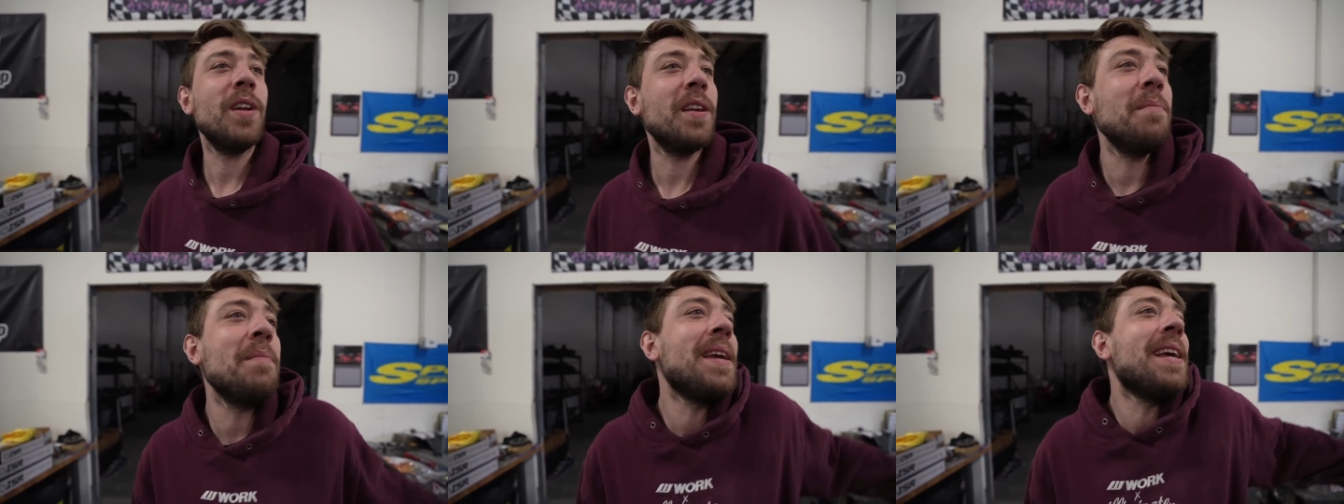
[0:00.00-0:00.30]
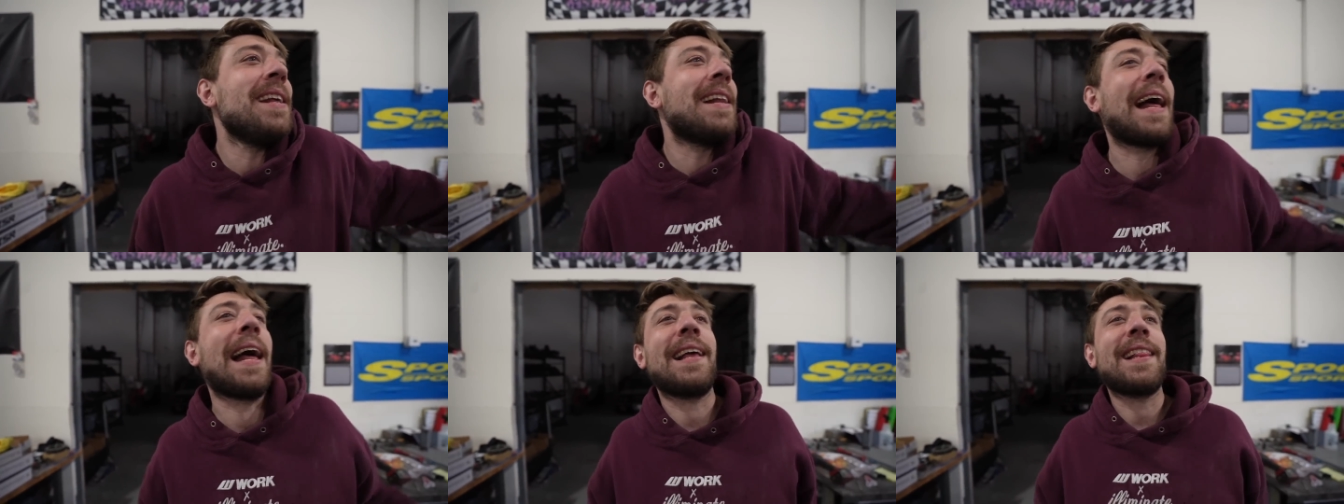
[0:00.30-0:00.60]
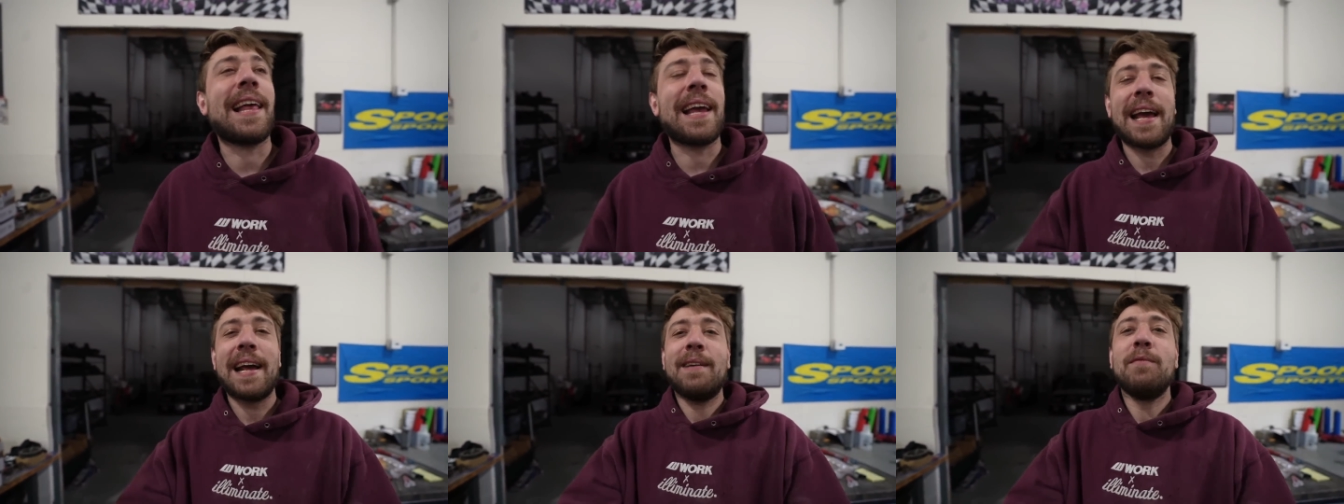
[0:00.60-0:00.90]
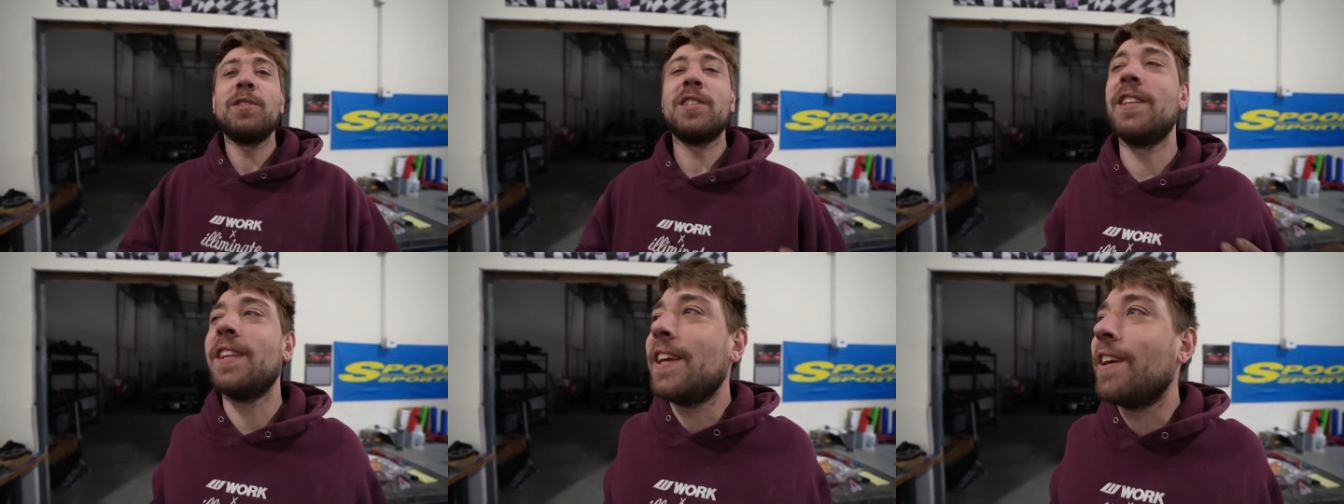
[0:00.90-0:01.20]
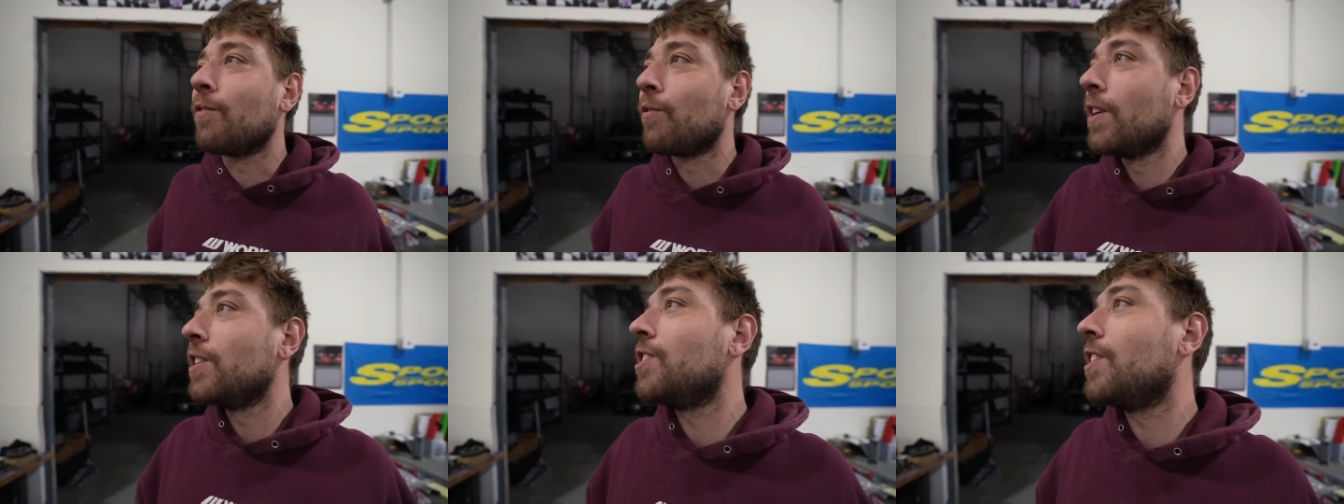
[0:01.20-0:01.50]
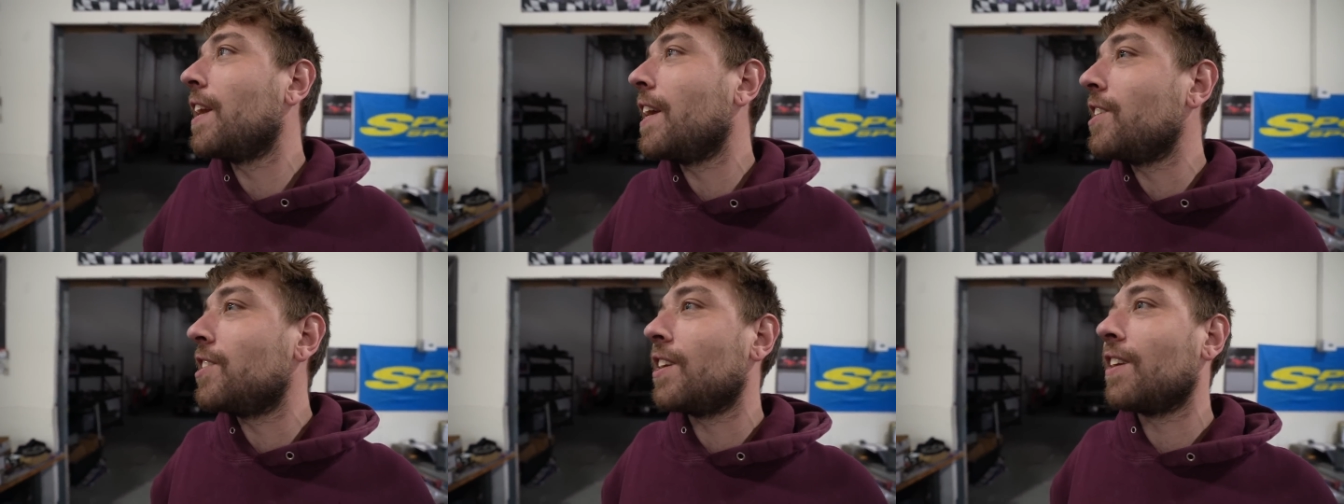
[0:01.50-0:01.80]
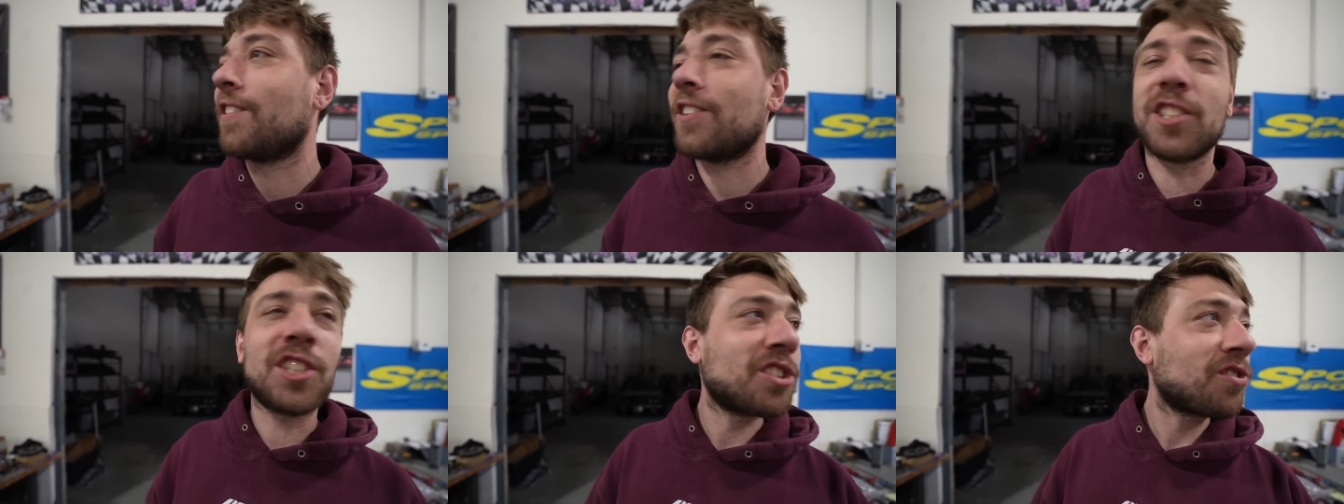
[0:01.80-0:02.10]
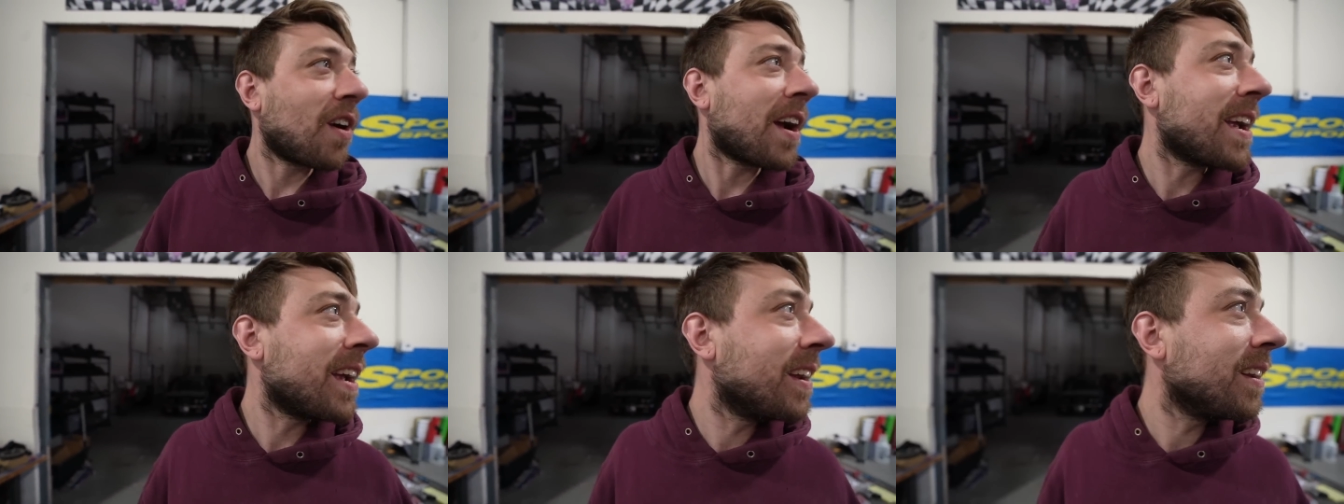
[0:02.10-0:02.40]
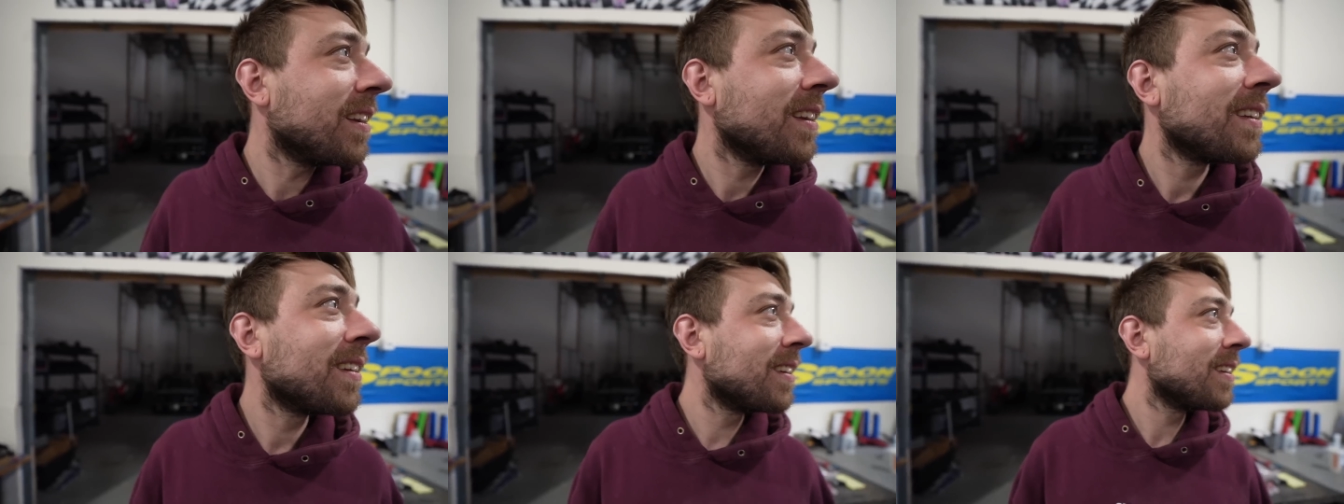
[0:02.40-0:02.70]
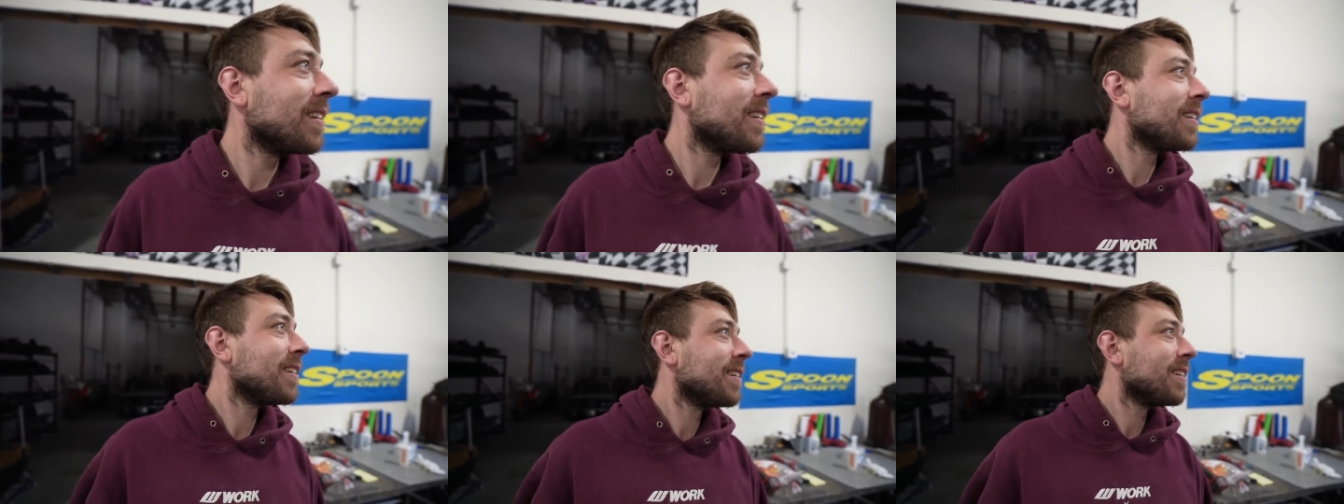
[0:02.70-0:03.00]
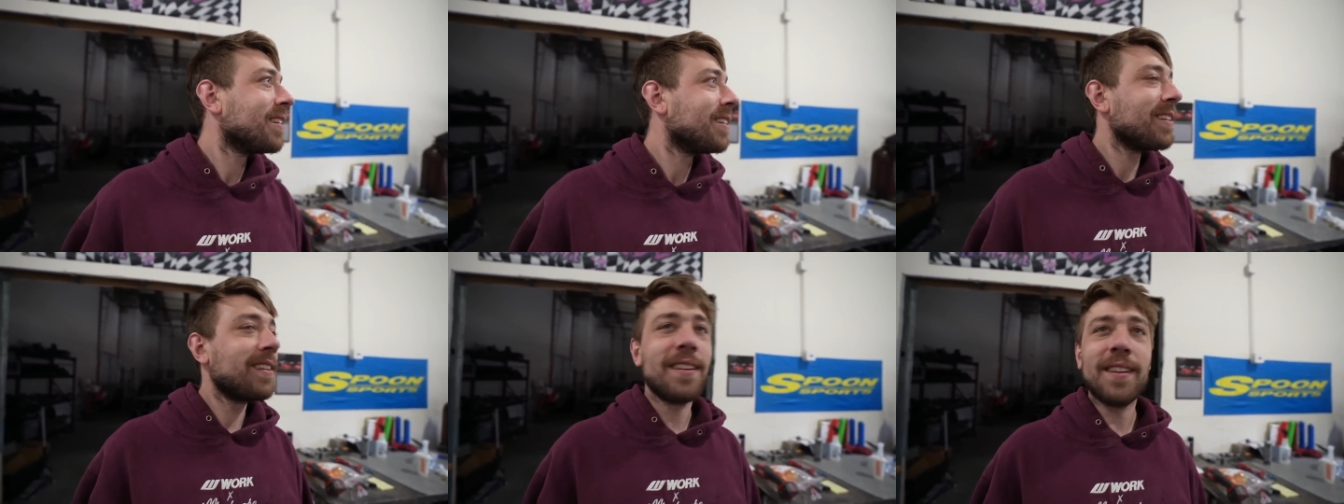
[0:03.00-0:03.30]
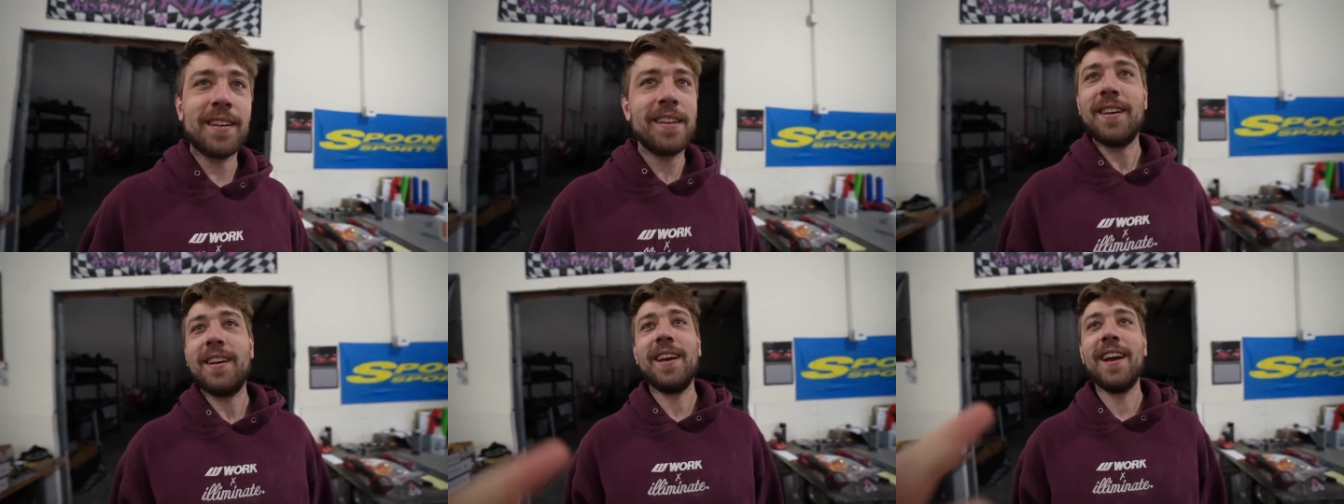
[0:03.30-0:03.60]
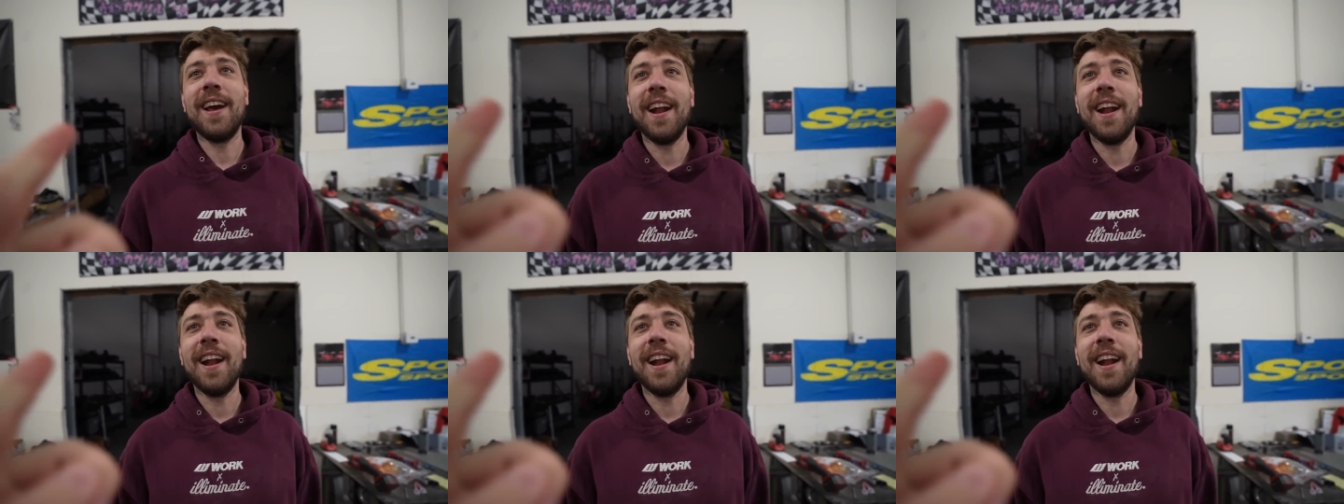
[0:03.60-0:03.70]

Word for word: do you mean? I like I wasn't the origination of the strain. Well, sucks when you see one of your homies in the